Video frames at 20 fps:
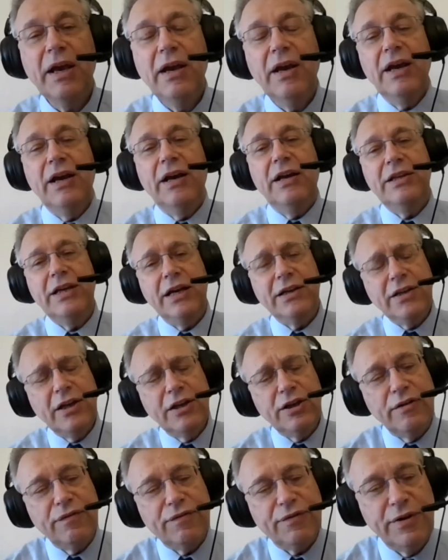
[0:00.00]
The other
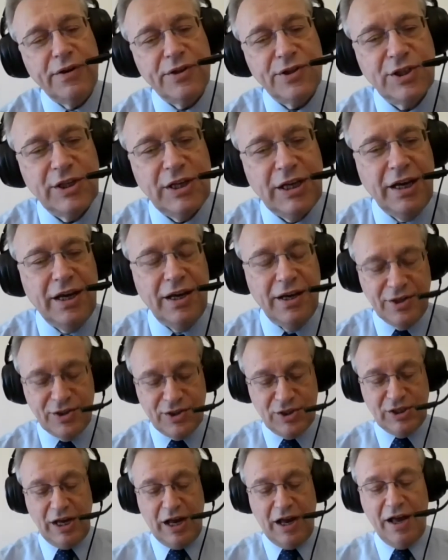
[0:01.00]
difference is
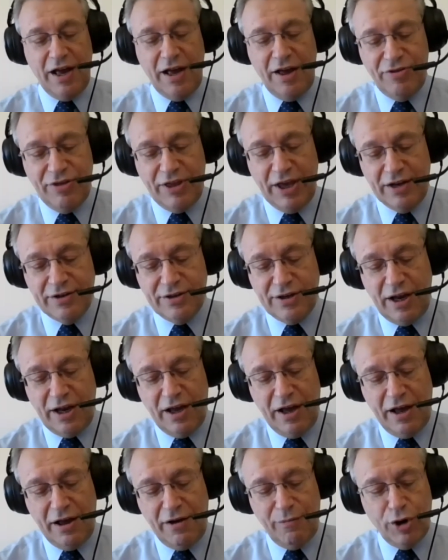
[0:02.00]
that
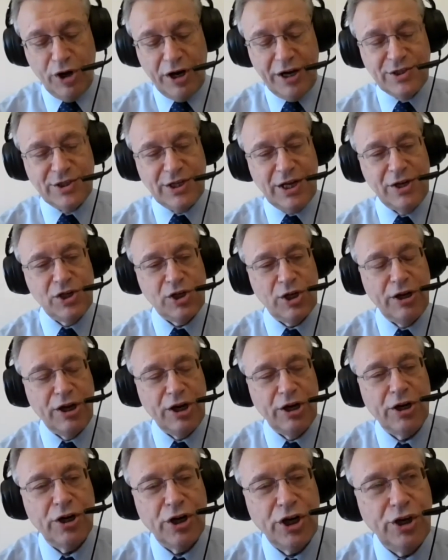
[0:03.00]
what I essentially
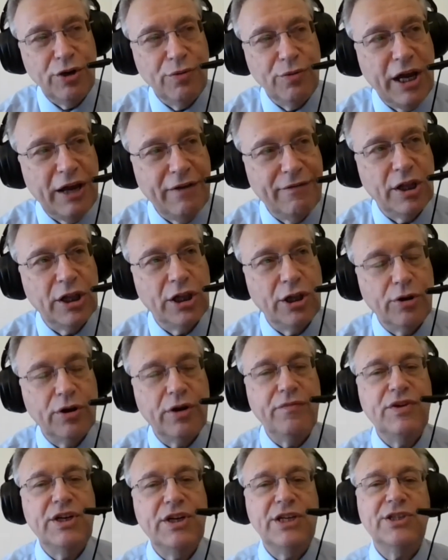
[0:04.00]
argue, we have a lot of
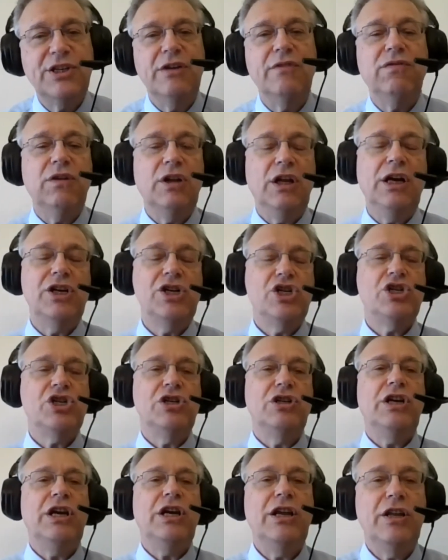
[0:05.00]
disinflation
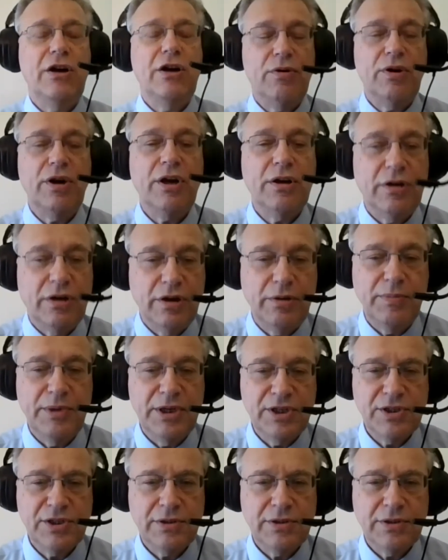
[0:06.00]
in our economies.